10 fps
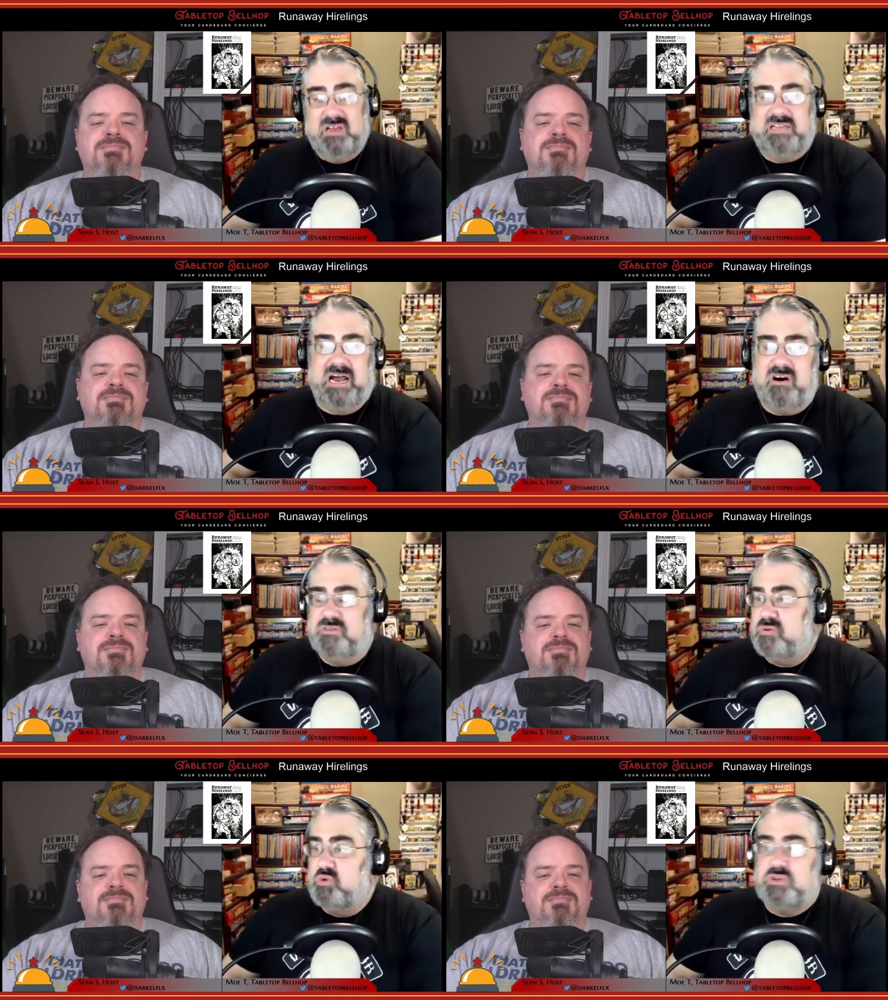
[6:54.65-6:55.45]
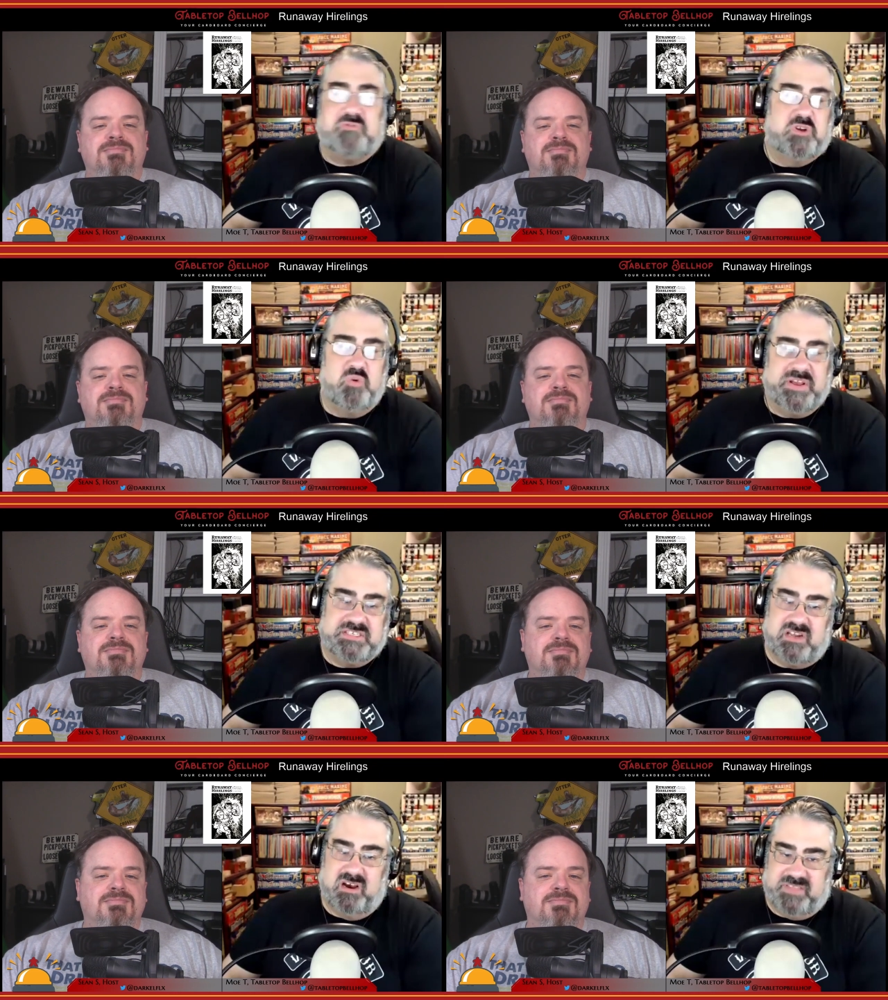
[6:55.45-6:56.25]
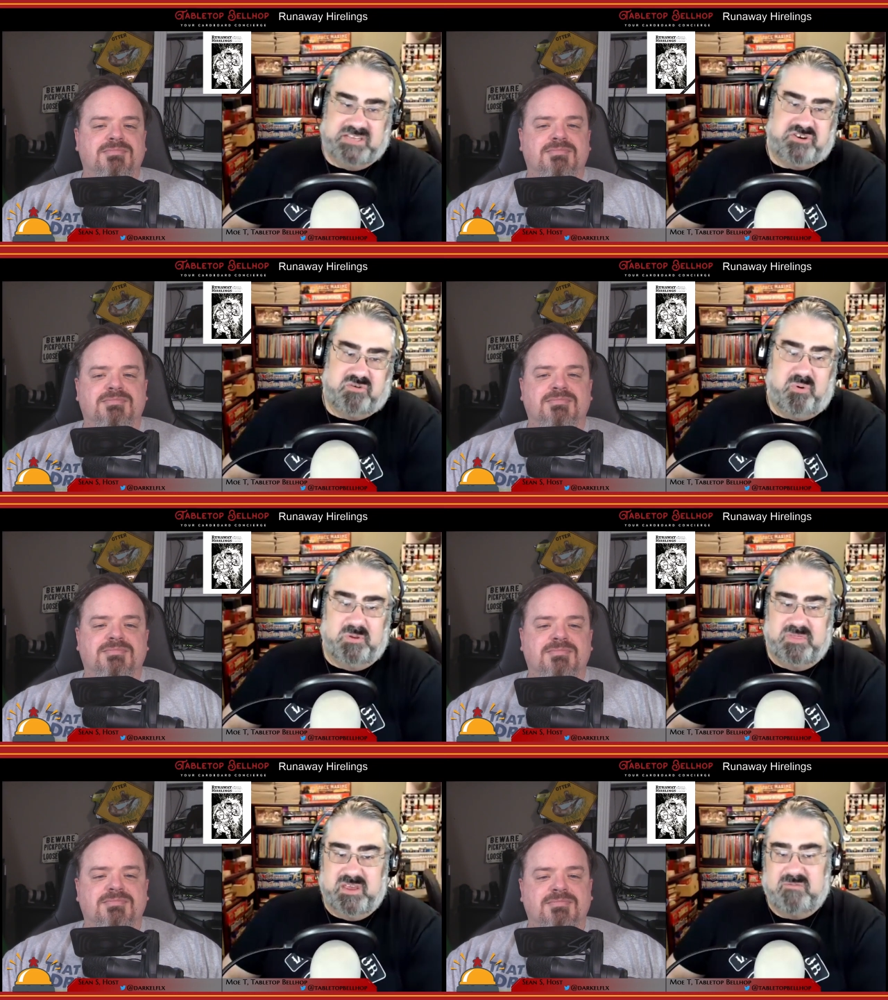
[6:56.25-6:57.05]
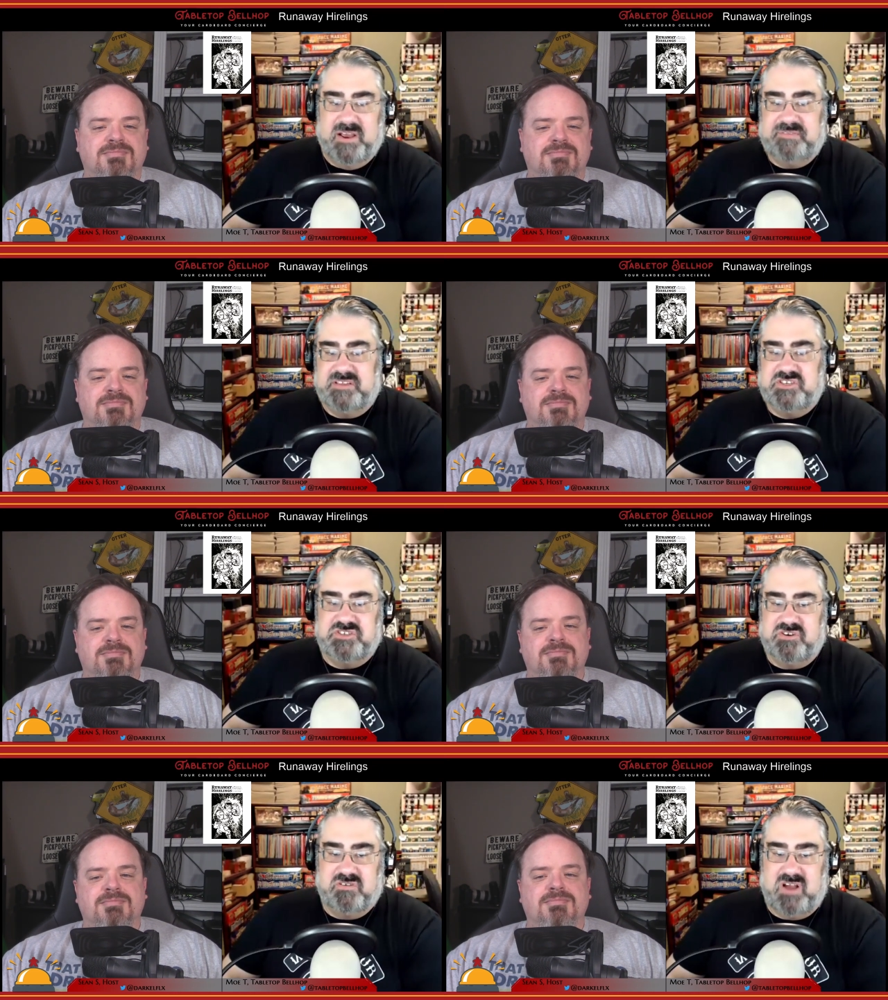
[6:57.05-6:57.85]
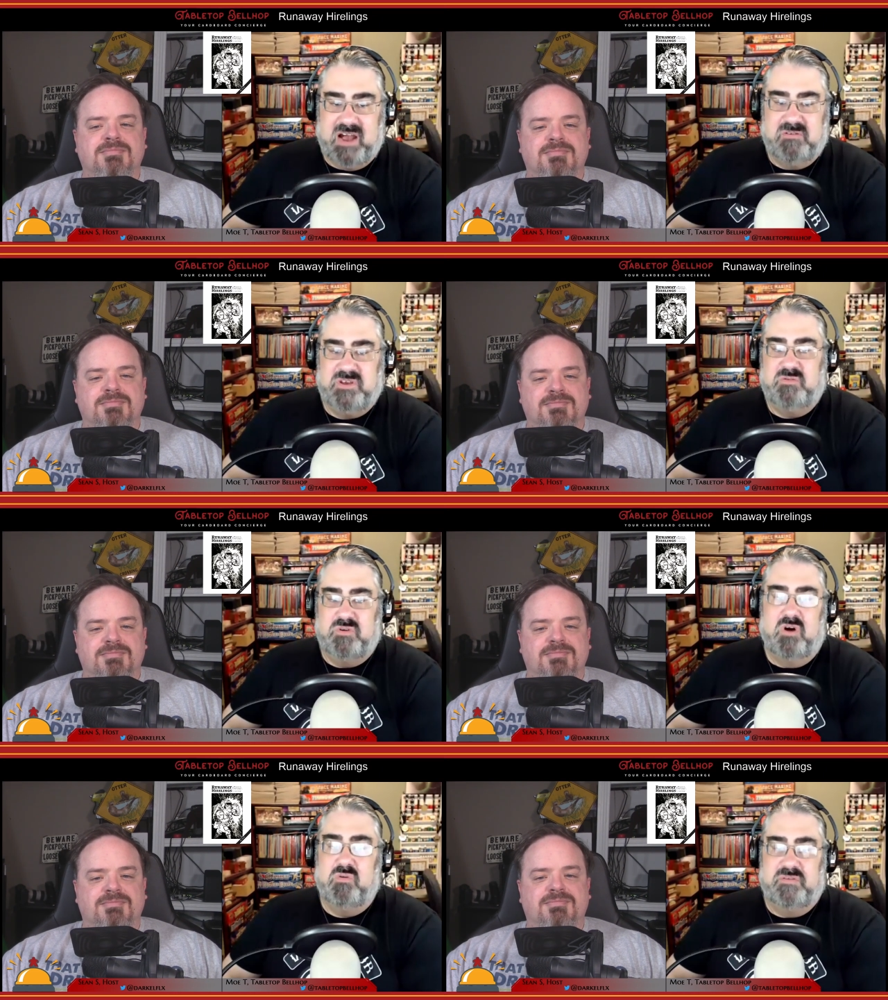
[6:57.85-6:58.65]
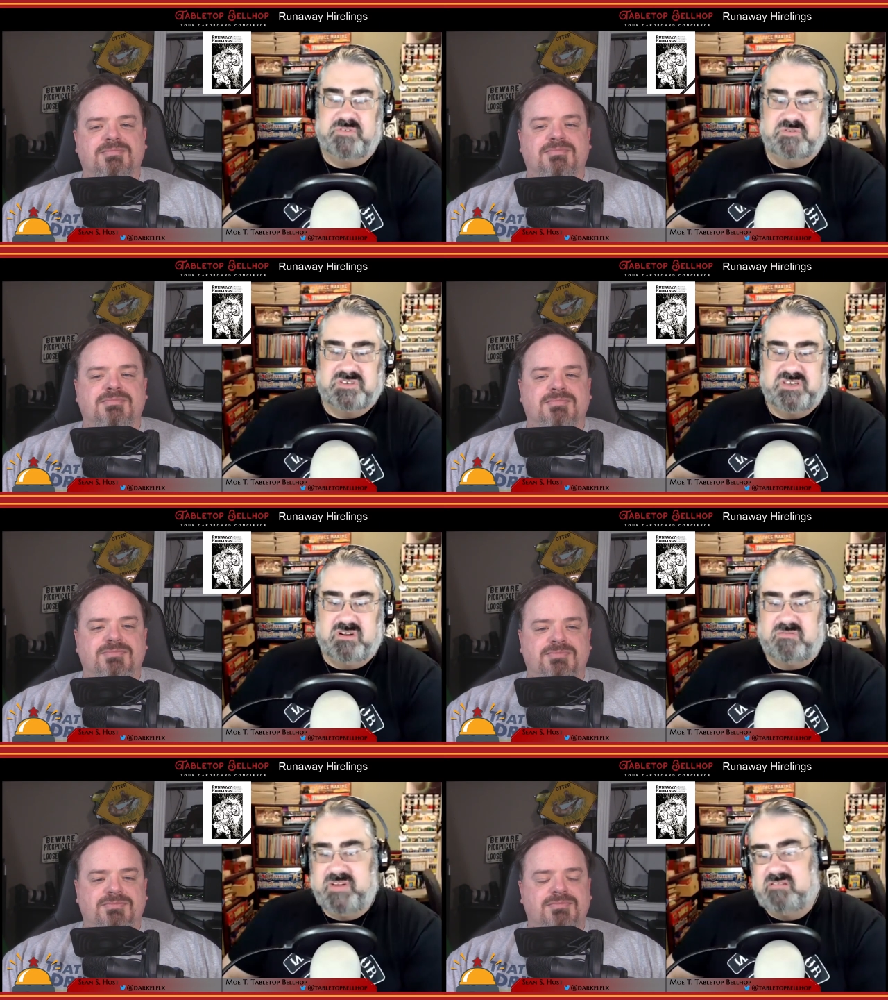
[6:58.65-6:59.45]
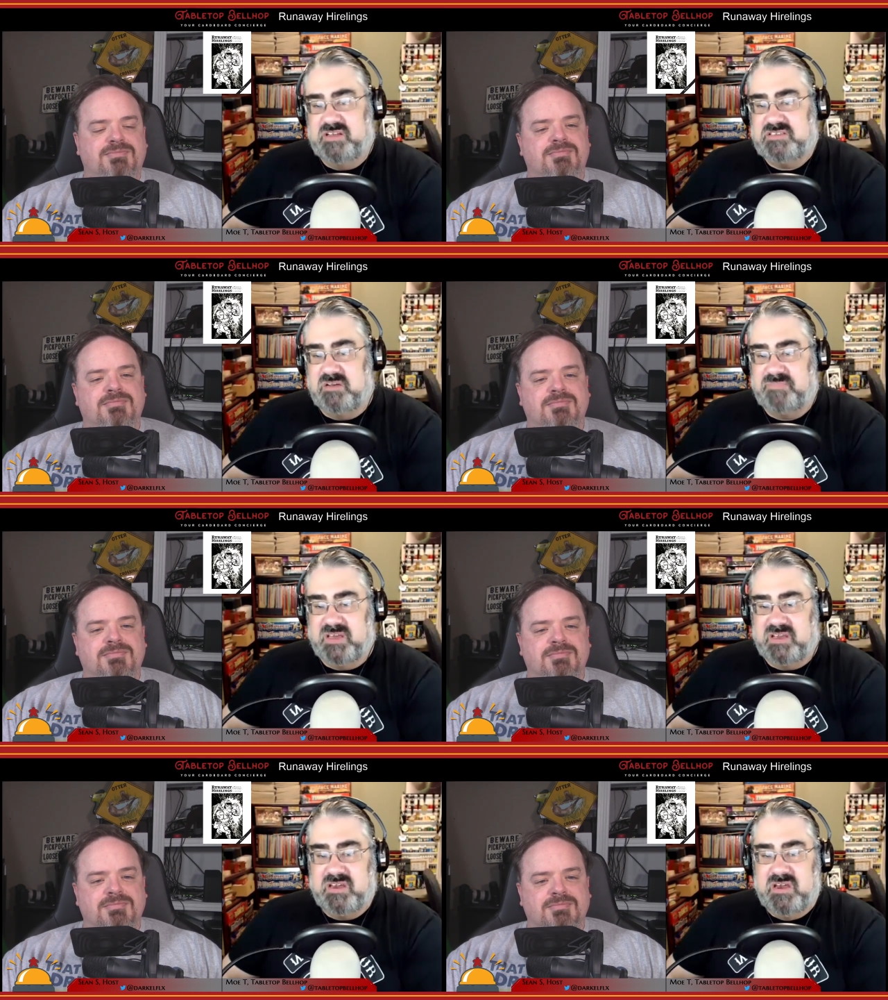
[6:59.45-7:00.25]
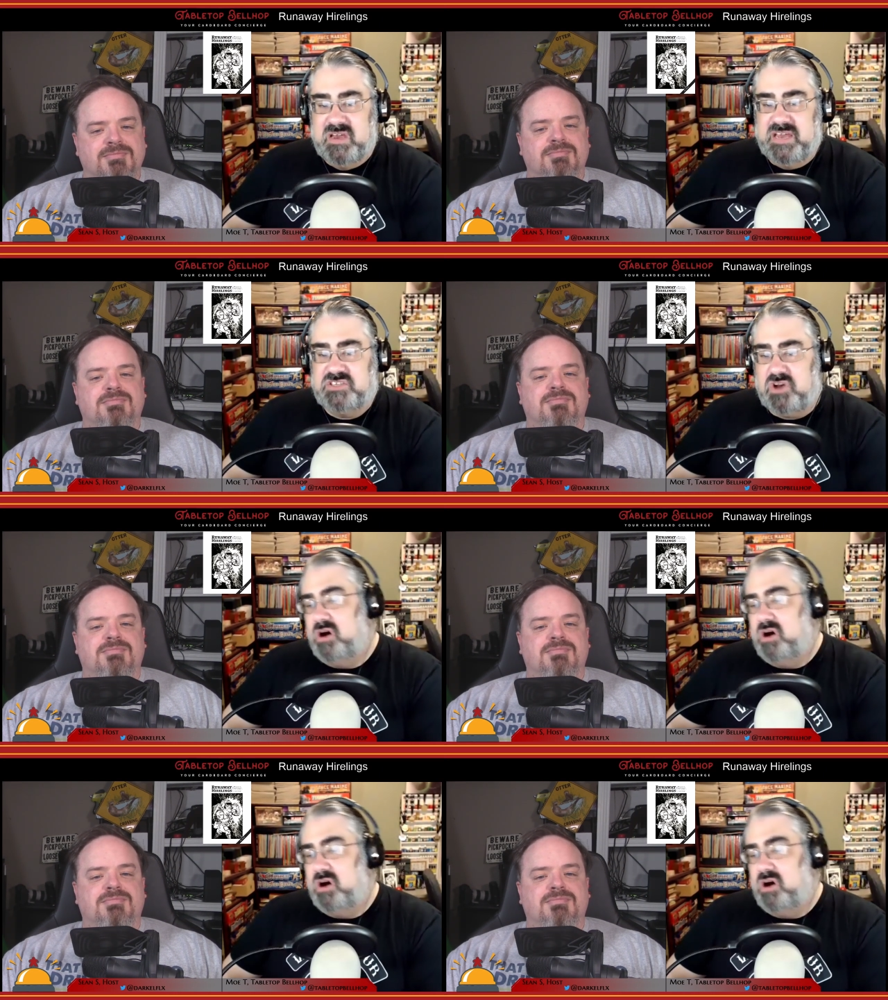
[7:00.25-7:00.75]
Speaker 1: Now, the rules for doing stuff, that's your important thing, right? This is your how do you know if you succeed or fail at something is